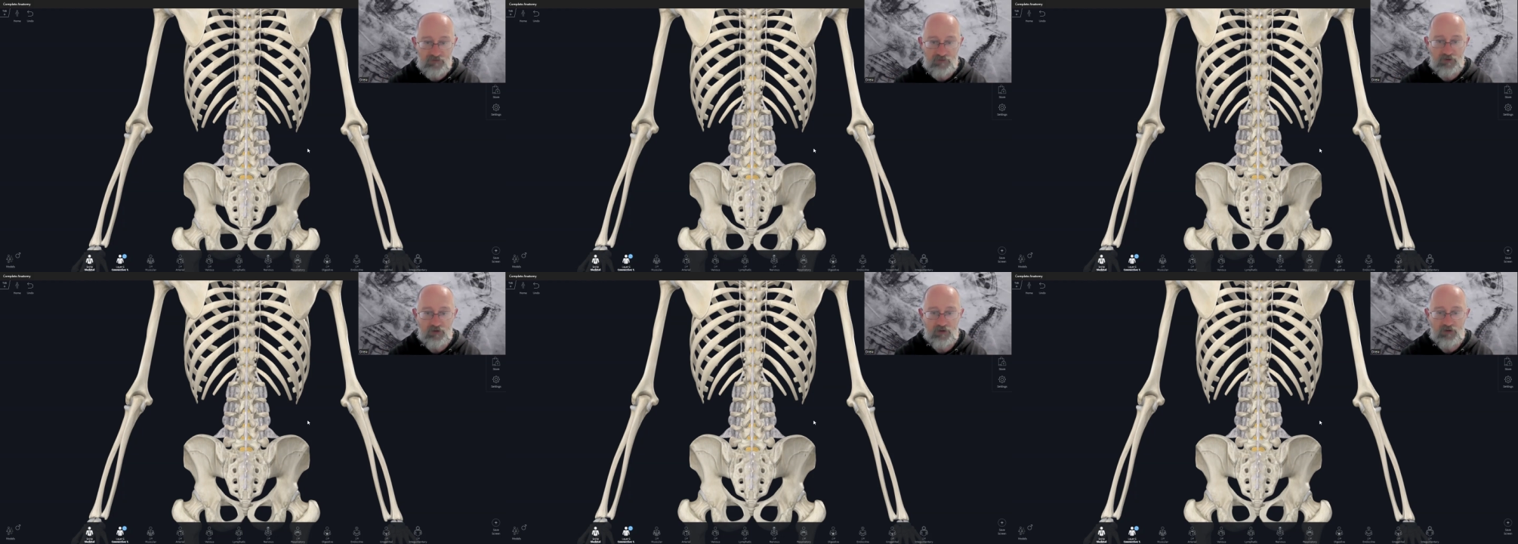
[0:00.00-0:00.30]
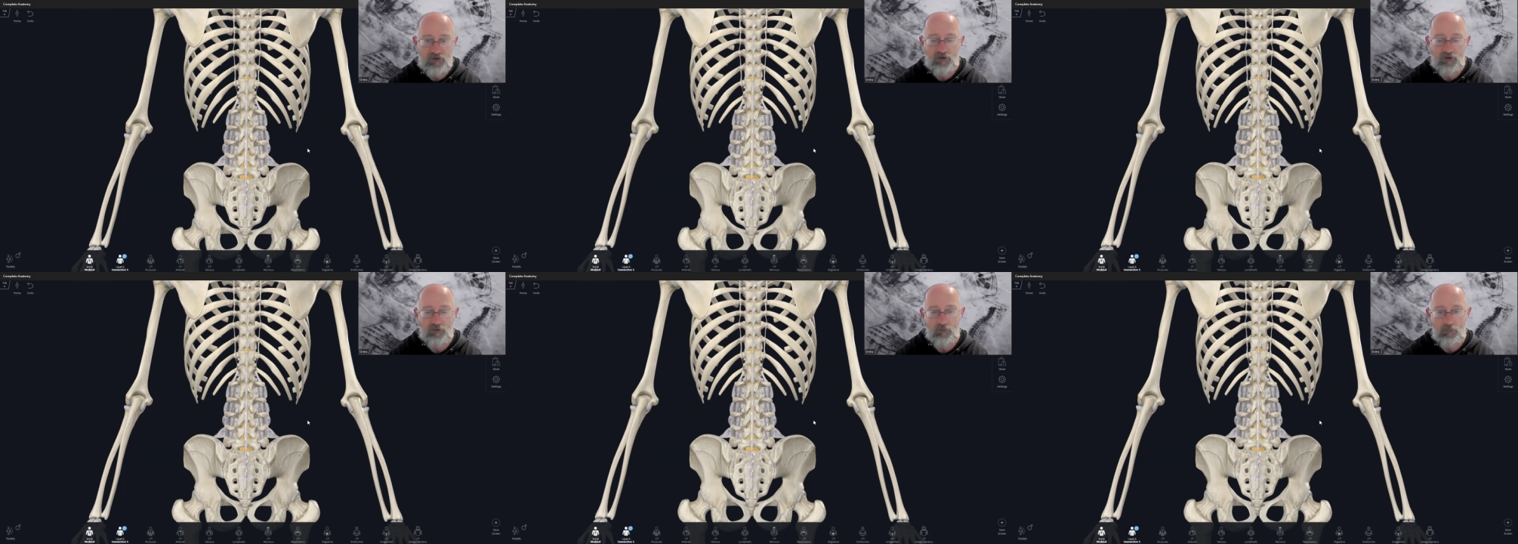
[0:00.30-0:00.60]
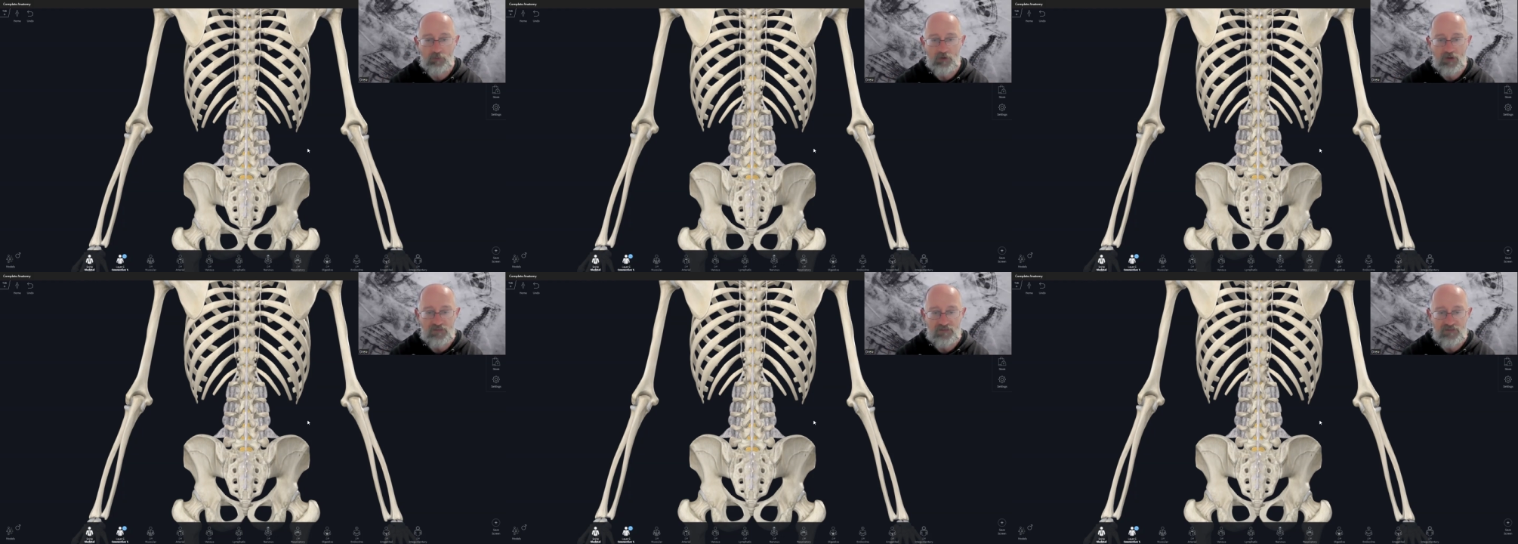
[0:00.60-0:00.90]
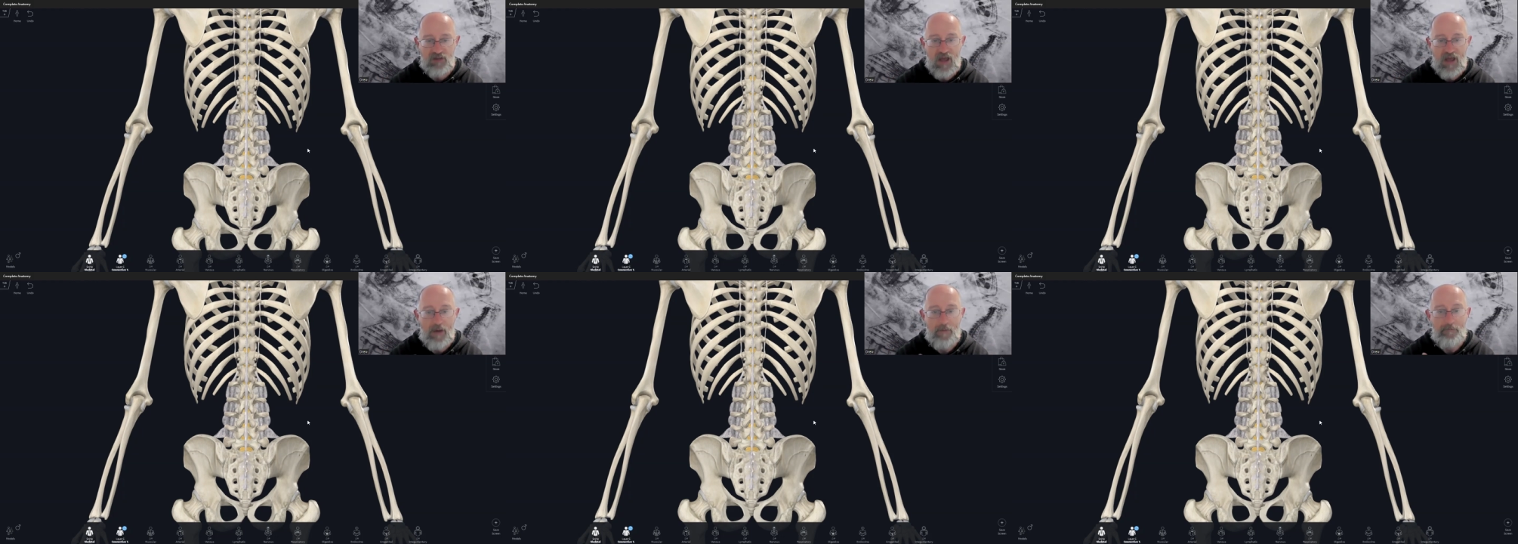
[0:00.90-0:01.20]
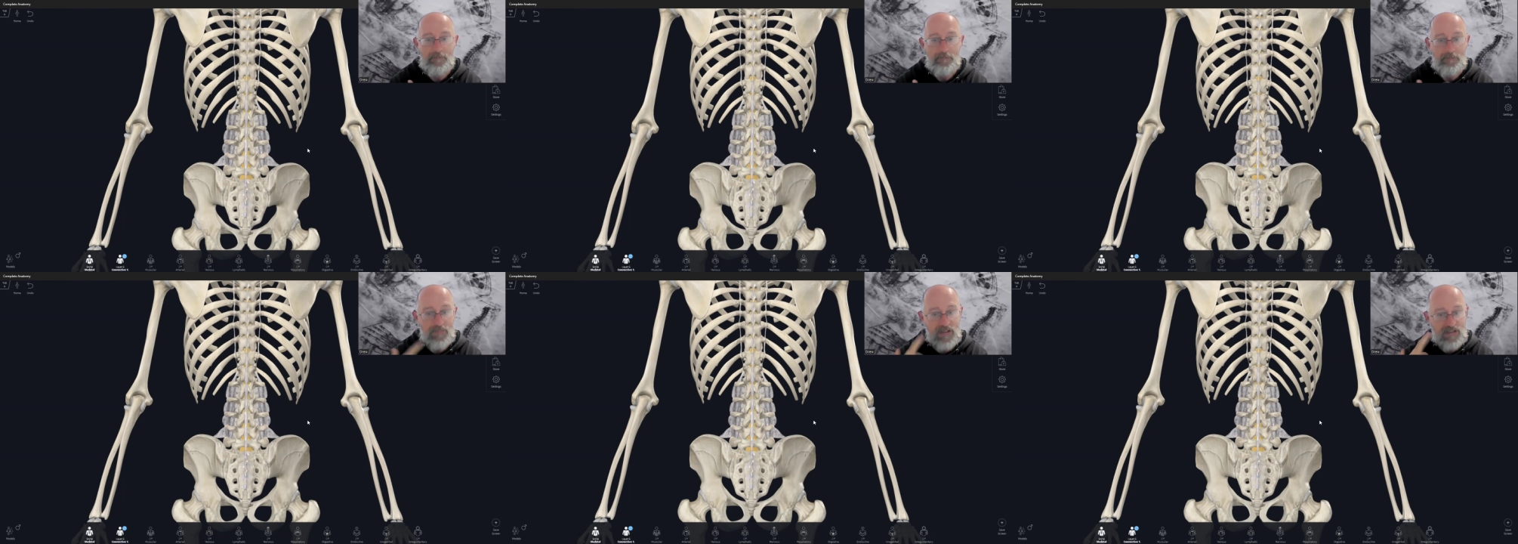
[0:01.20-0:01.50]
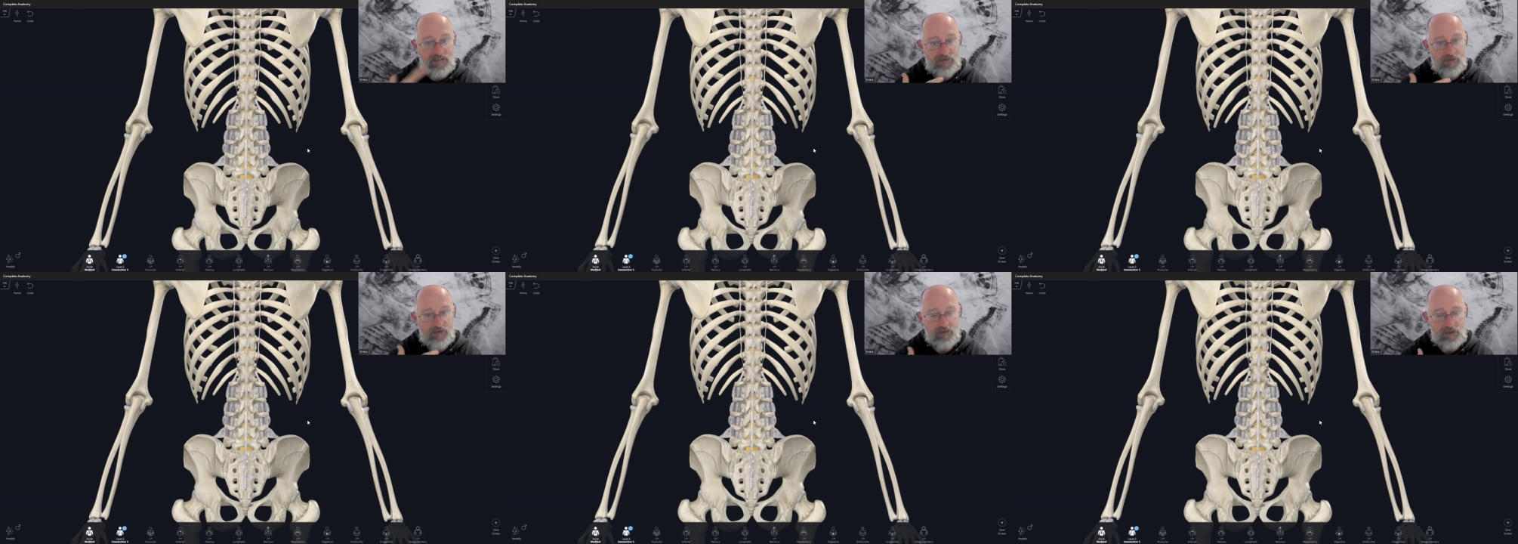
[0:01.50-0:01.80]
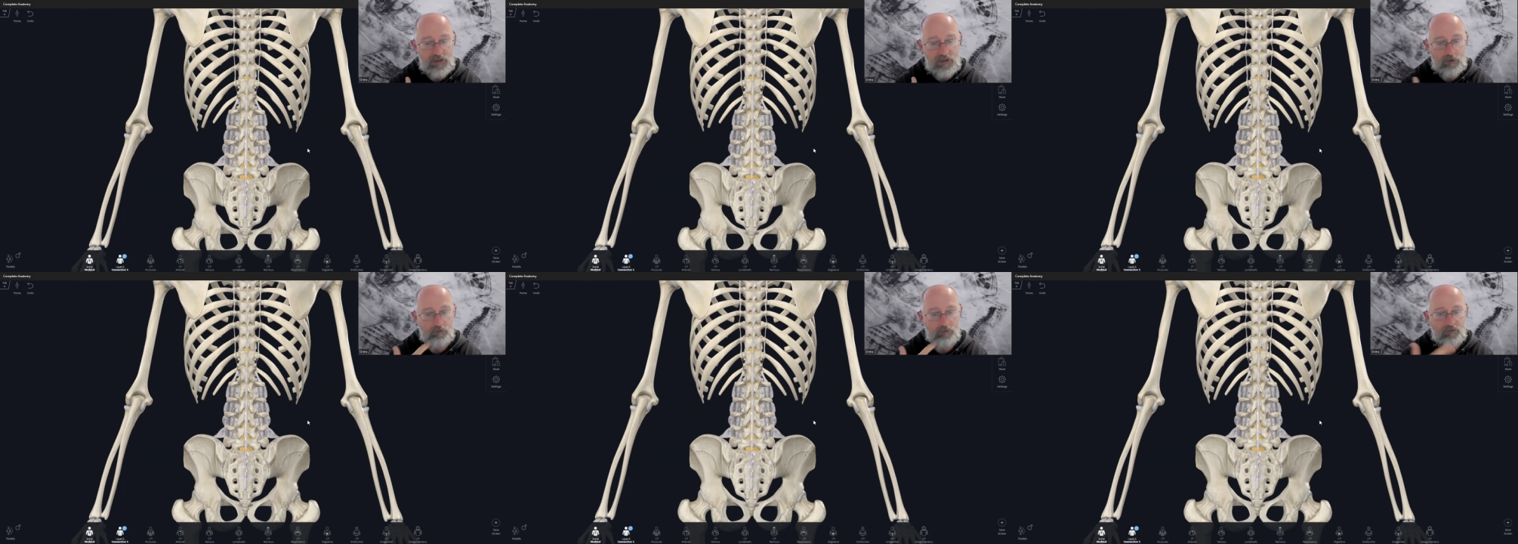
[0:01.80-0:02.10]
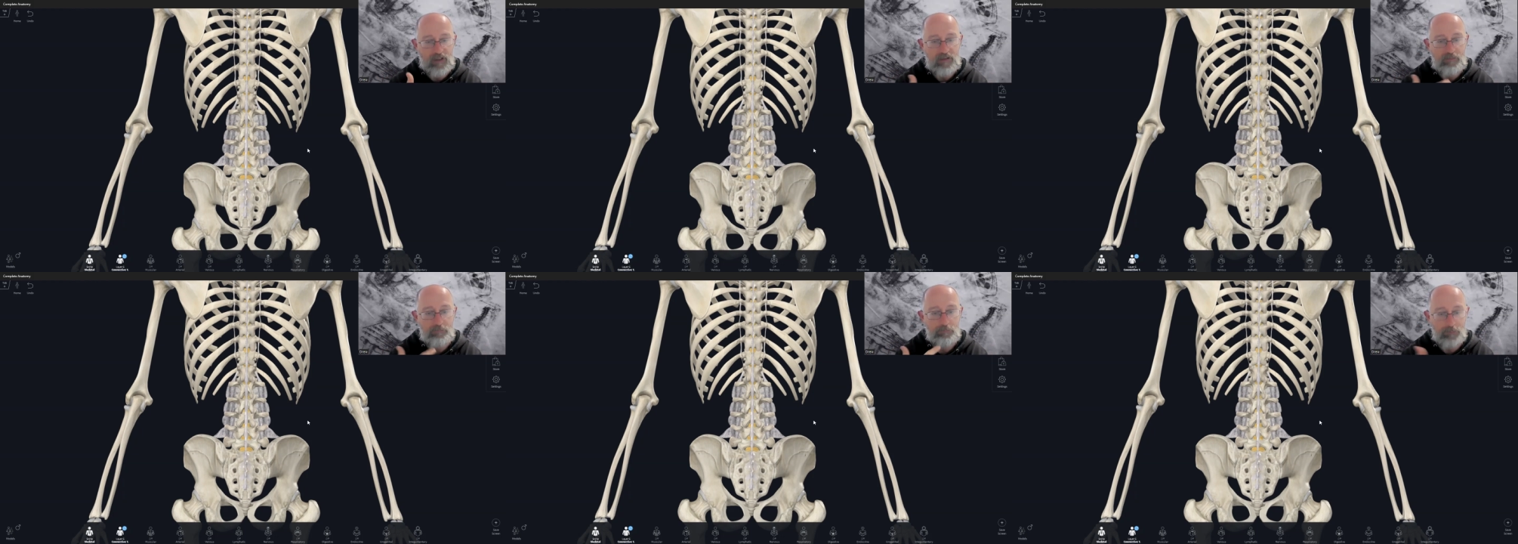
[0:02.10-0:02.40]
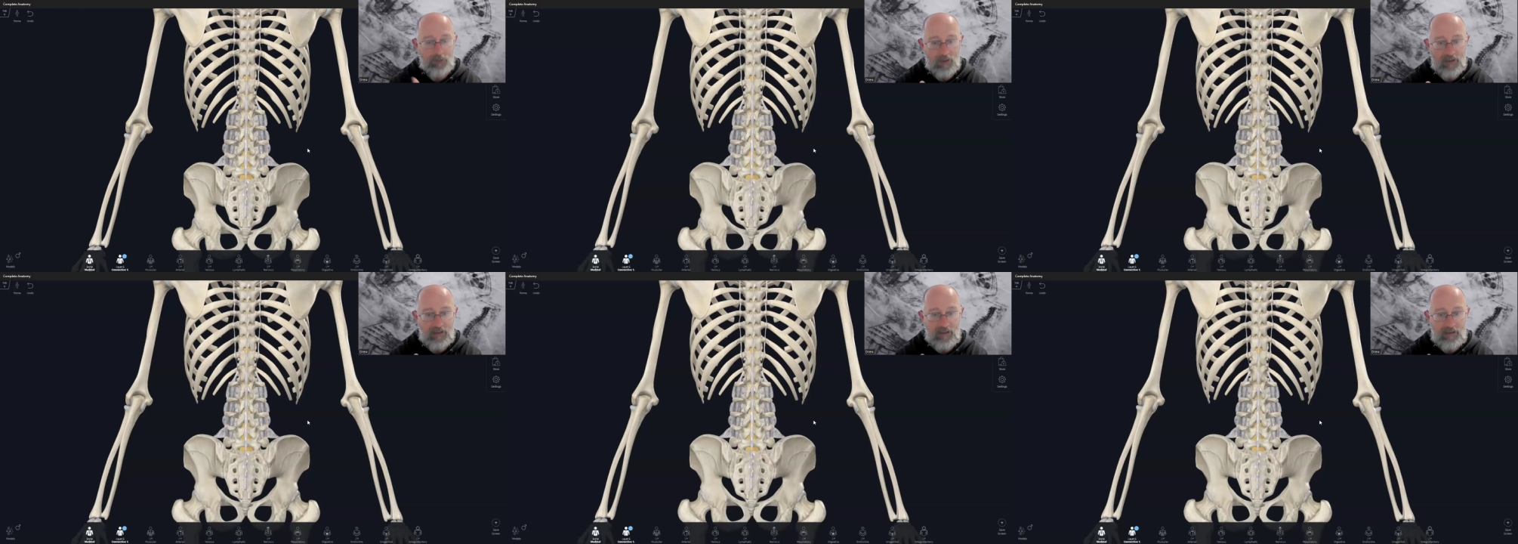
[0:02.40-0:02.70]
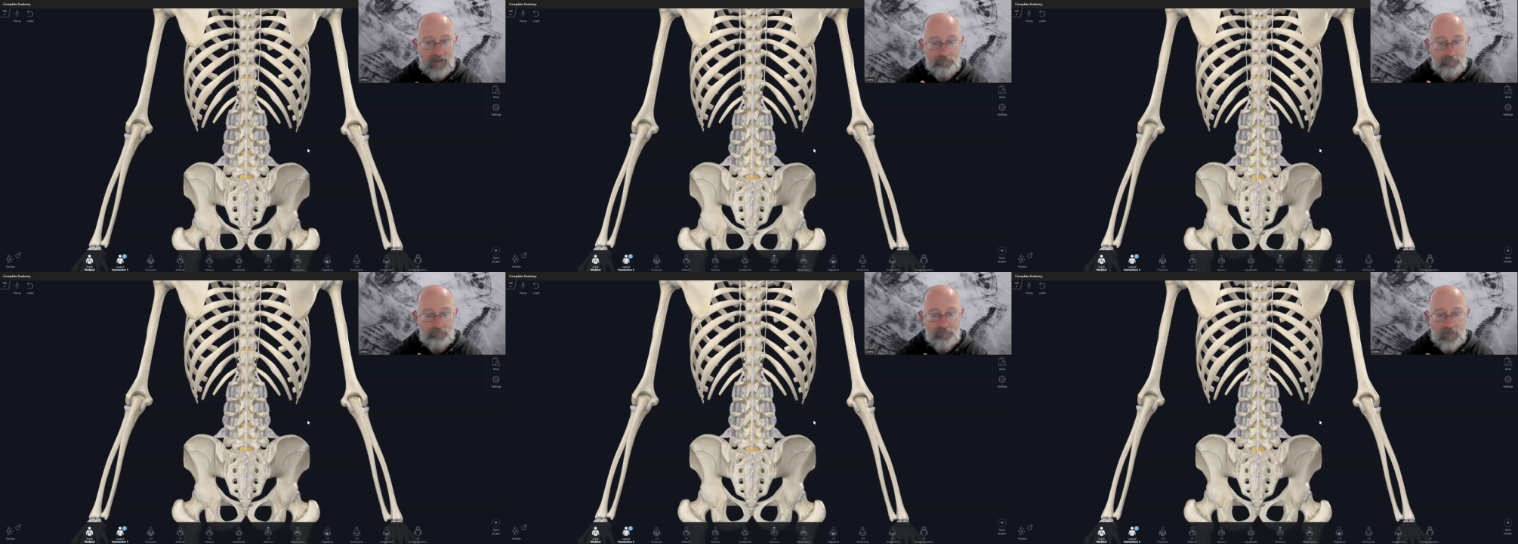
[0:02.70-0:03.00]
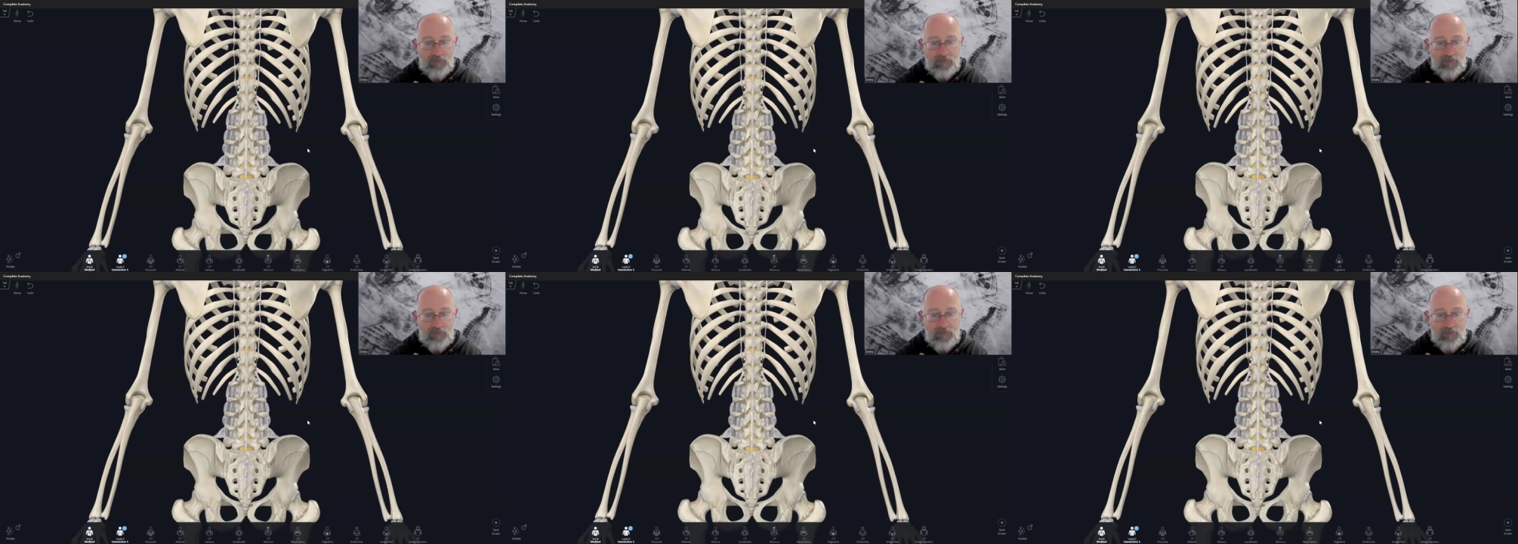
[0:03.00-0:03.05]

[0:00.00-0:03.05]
So you can almost mentally create pain.